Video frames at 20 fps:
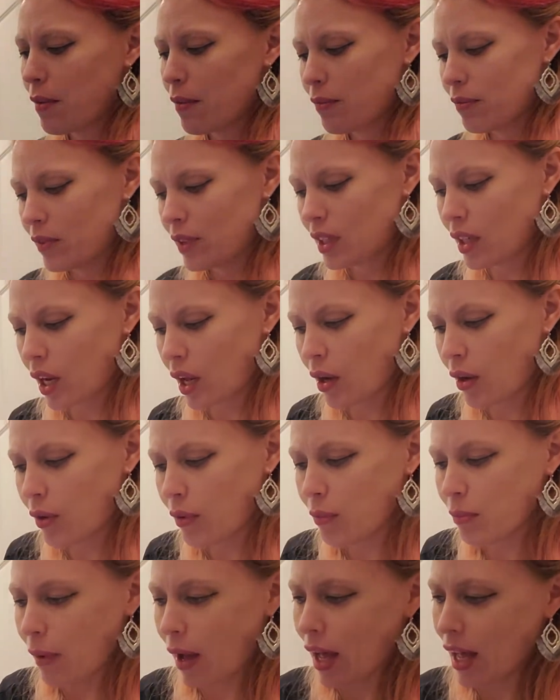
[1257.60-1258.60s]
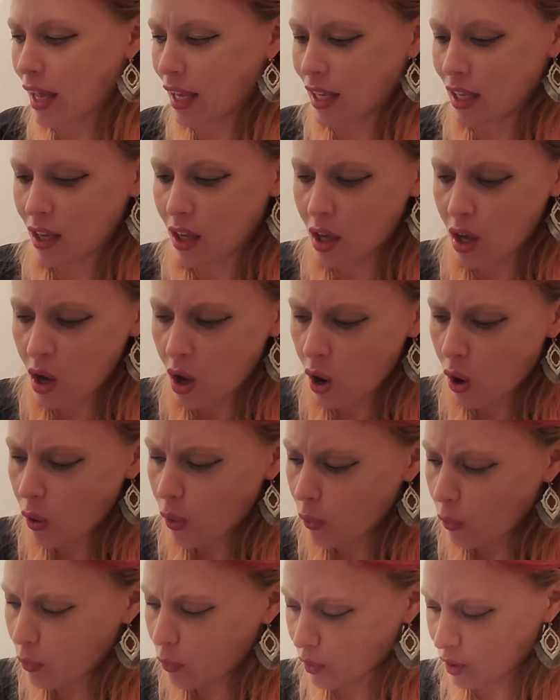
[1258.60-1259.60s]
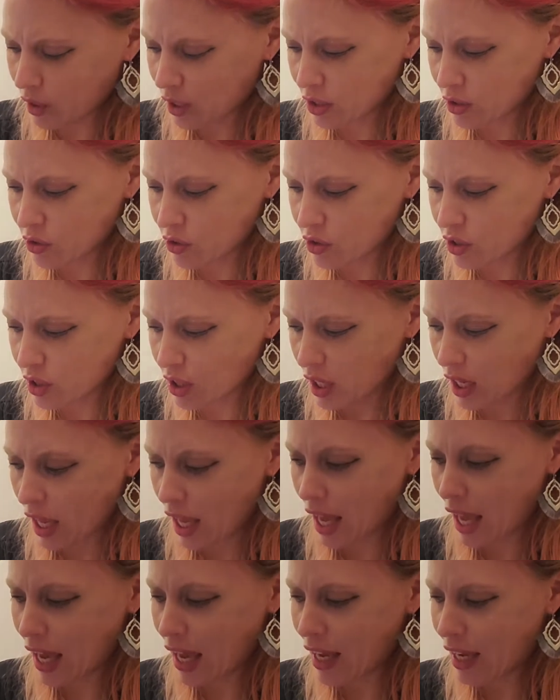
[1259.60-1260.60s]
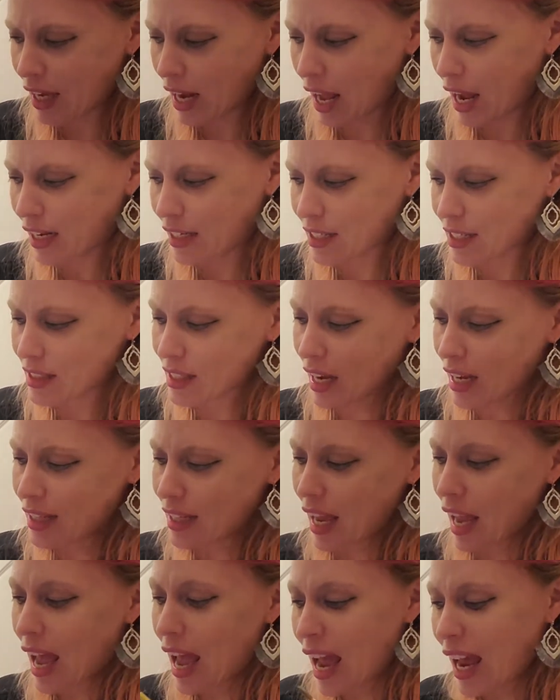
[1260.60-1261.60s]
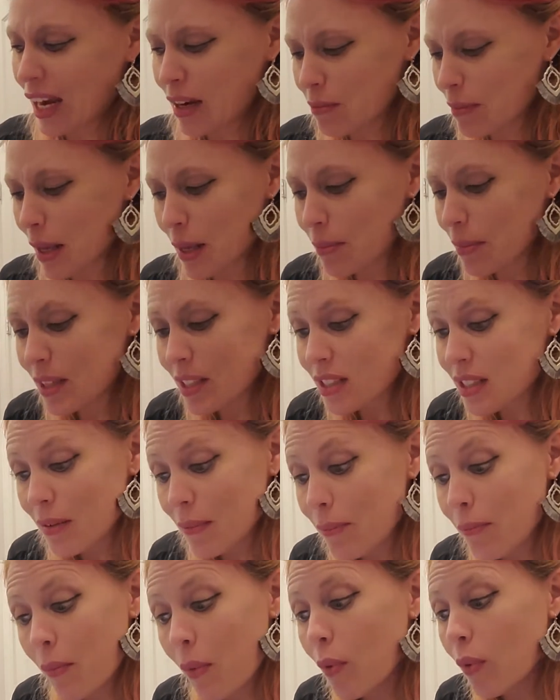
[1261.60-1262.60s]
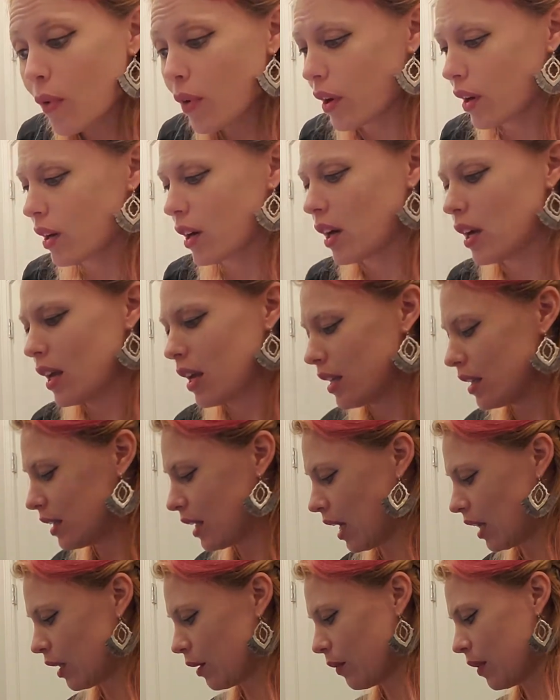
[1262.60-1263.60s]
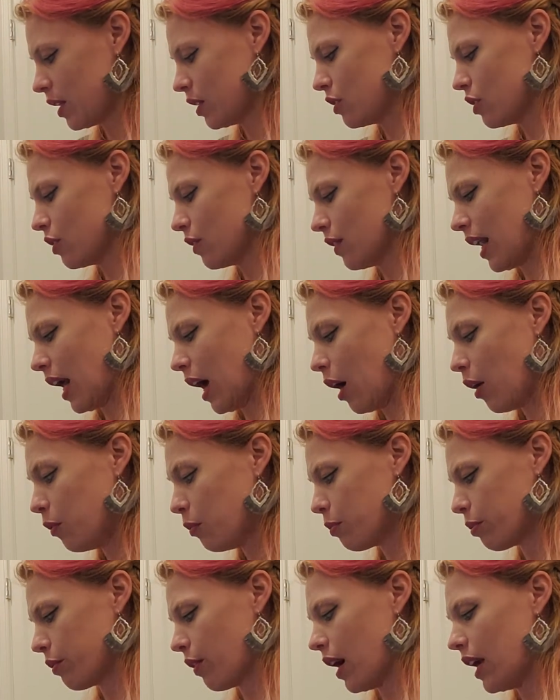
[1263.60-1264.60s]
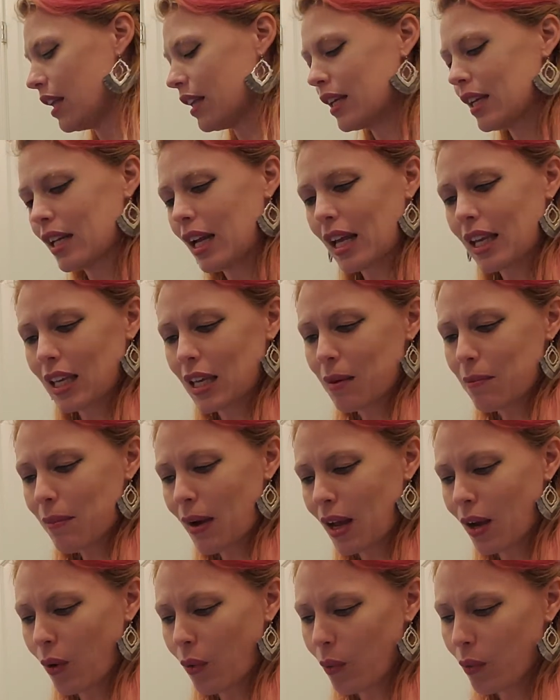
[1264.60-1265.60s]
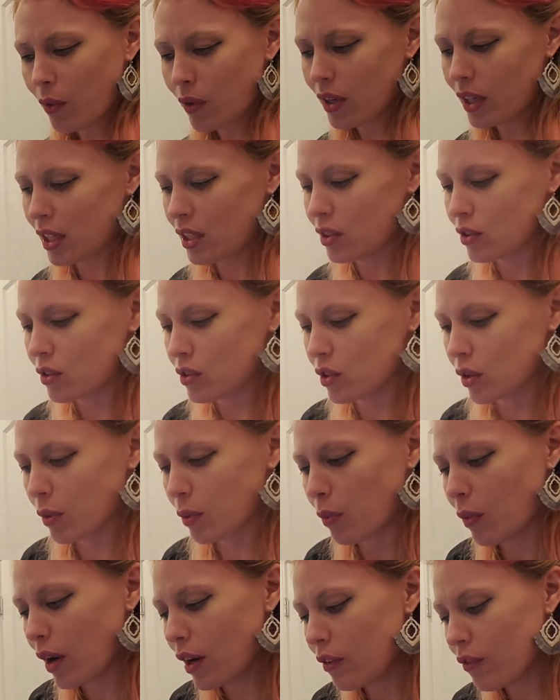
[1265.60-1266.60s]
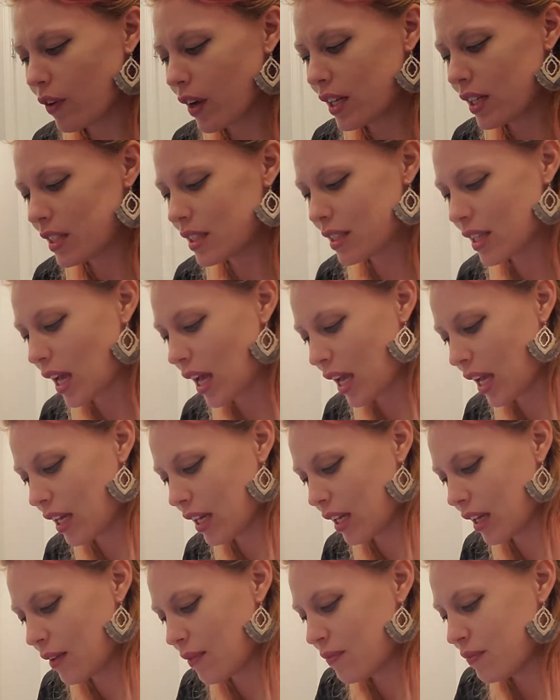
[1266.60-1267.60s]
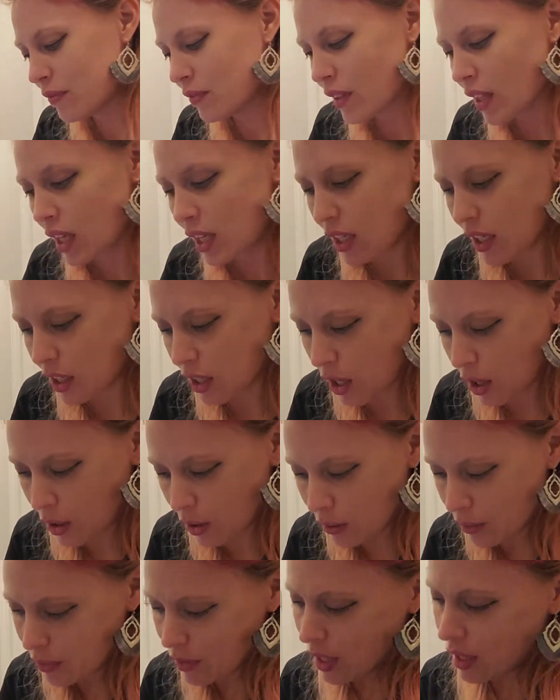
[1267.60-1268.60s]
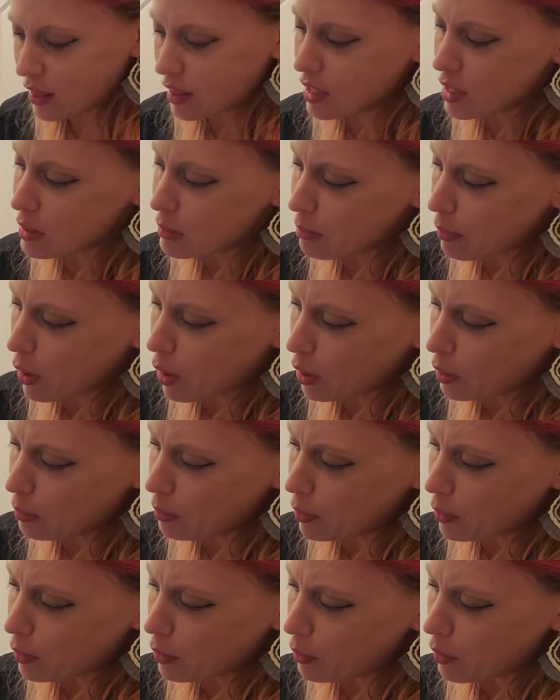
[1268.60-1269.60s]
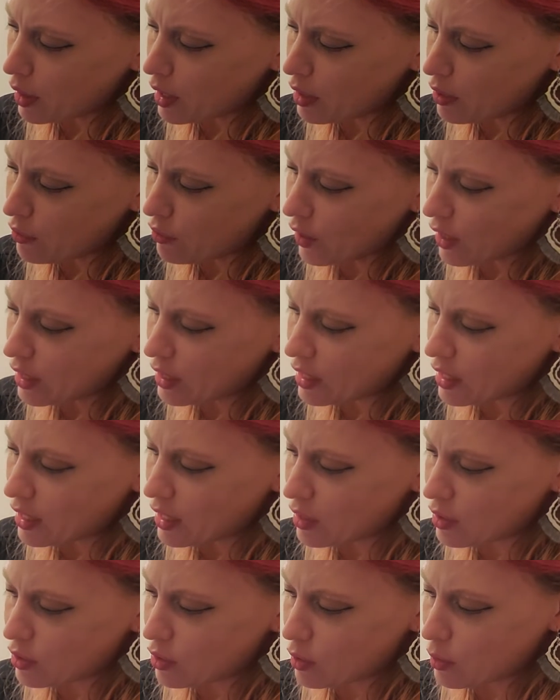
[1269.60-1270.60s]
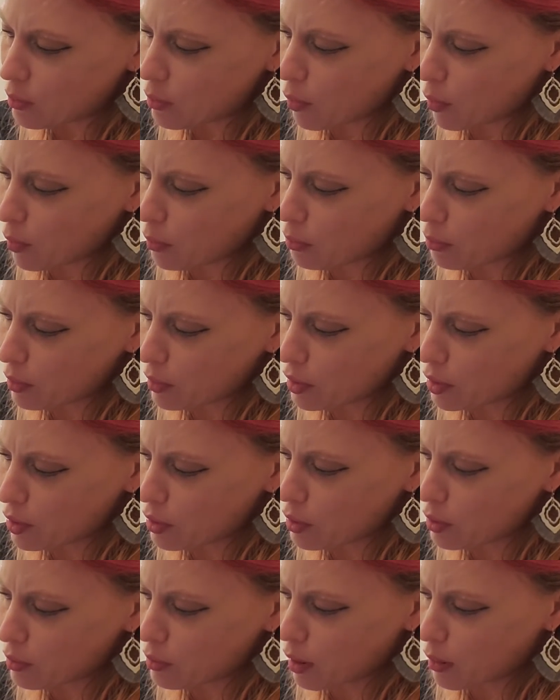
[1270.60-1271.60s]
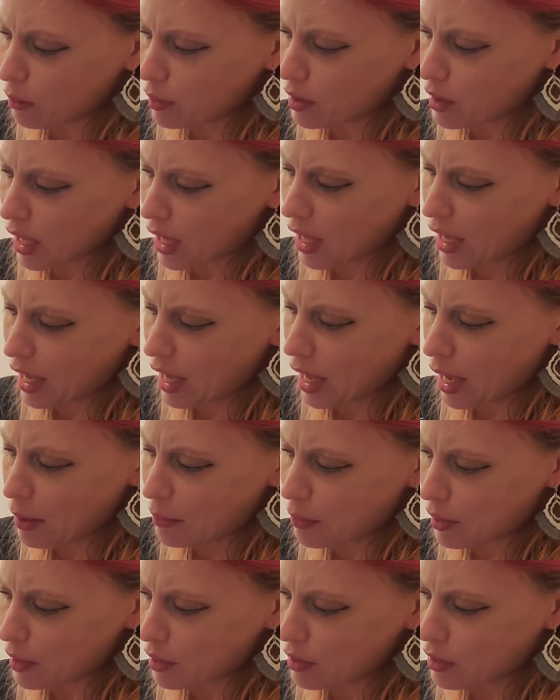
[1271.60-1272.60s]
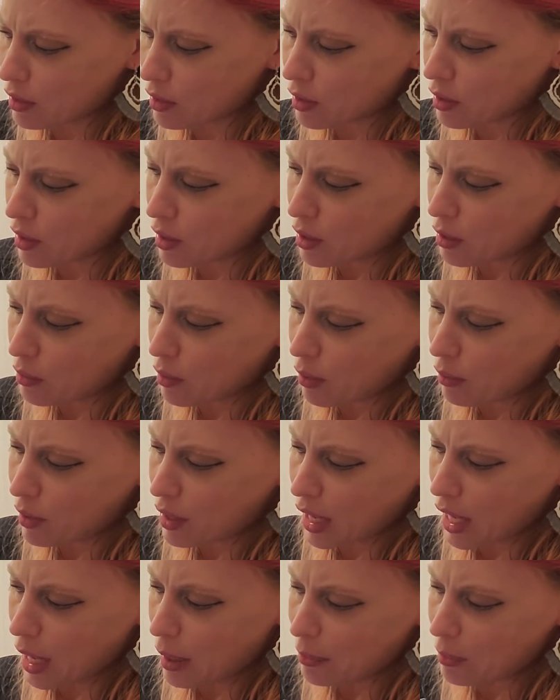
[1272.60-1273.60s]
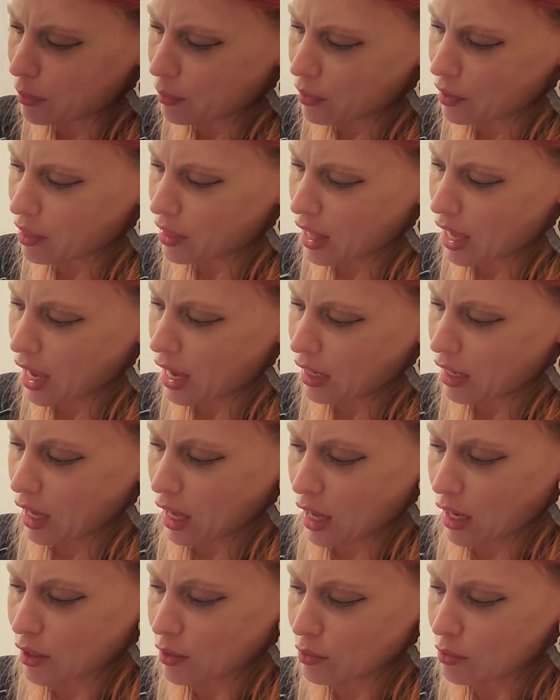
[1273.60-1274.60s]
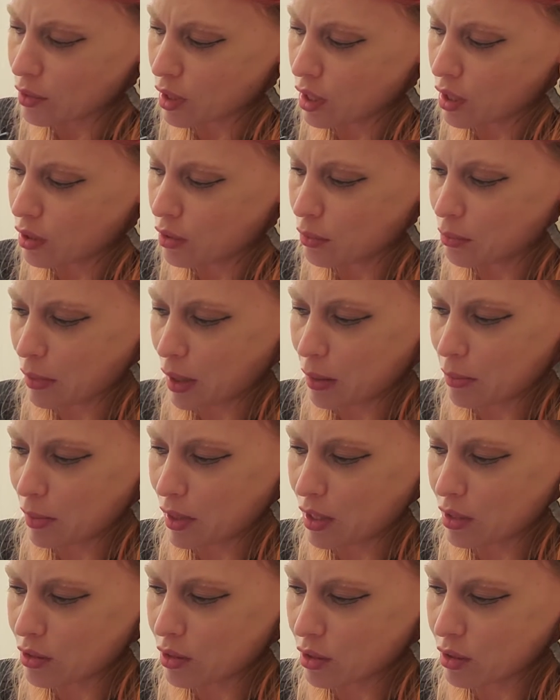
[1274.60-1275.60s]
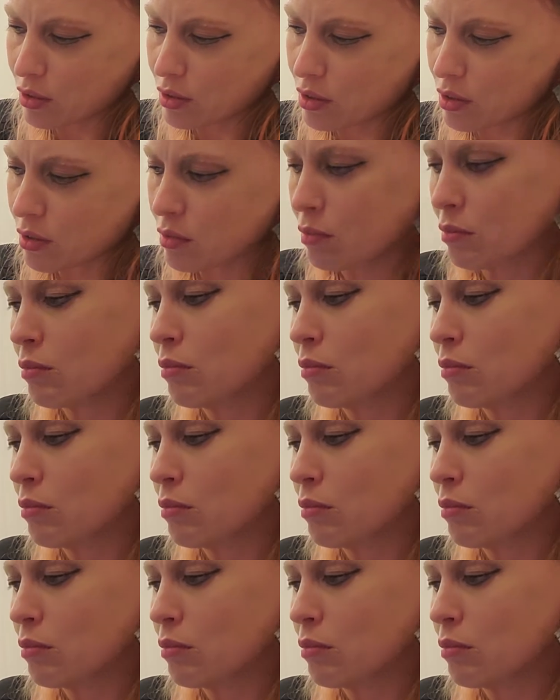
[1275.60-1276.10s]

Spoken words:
my orange and I decide to add maybe some more yellow into How bright can I get my orange? Or what if I decide, that this purple, what if I did do more blue? What would that happen? What would happen with that? I don't know. Maybe it turns